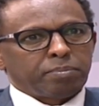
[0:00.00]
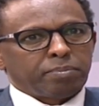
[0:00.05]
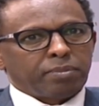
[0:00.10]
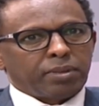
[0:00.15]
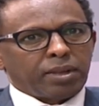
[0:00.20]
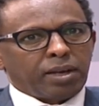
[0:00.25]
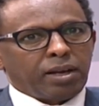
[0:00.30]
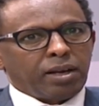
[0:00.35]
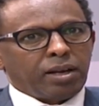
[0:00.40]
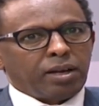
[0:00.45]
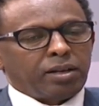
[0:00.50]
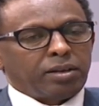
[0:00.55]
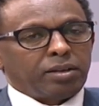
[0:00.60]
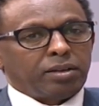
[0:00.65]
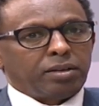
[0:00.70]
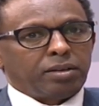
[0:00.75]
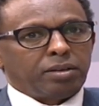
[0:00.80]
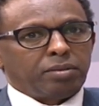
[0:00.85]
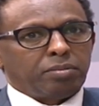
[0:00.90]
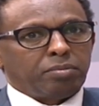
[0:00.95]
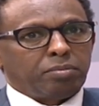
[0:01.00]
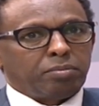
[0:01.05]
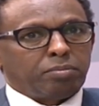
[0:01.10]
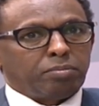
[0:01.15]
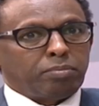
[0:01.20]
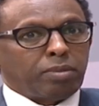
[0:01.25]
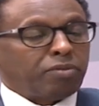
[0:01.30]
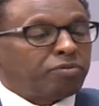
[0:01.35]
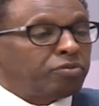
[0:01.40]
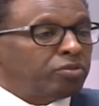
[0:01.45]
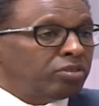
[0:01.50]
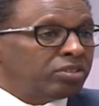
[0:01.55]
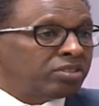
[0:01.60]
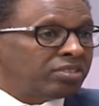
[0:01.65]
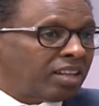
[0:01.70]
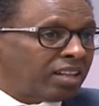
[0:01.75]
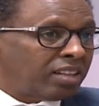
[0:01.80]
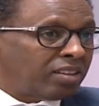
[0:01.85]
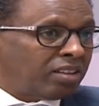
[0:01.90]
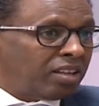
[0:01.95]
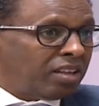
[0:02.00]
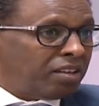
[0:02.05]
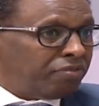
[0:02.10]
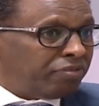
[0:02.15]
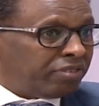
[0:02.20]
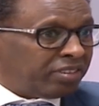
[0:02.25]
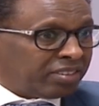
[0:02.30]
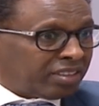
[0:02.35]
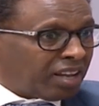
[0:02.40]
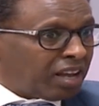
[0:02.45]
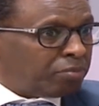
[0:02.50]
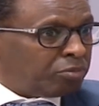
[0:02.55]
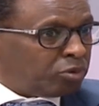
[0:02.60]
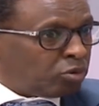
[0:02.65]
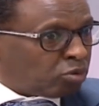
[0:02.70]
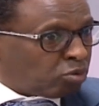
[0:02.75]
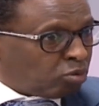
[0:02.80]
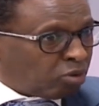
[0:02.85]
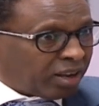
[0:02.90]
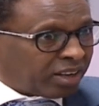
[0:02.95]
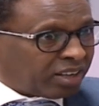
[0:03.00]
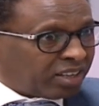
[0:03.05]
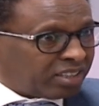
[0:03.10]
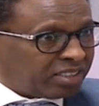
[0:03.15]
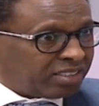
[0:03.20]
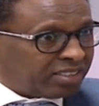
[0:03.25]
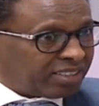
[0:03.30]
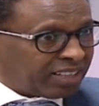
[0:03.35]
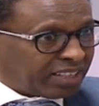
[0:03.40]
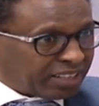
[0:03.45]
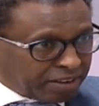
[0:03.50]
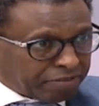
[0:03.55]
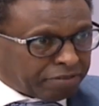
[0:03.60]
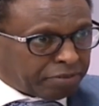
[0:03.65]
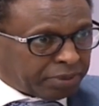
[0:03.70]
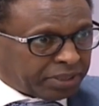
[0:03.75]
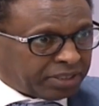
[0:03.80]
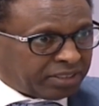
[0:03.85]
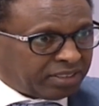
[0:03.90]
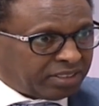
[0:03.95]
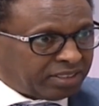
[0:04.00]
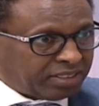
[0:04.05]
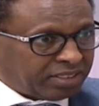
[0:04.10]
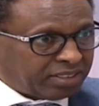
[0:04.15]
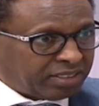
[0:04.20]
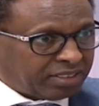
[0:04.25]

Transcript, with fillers: uh, my view is that every time you rule against the government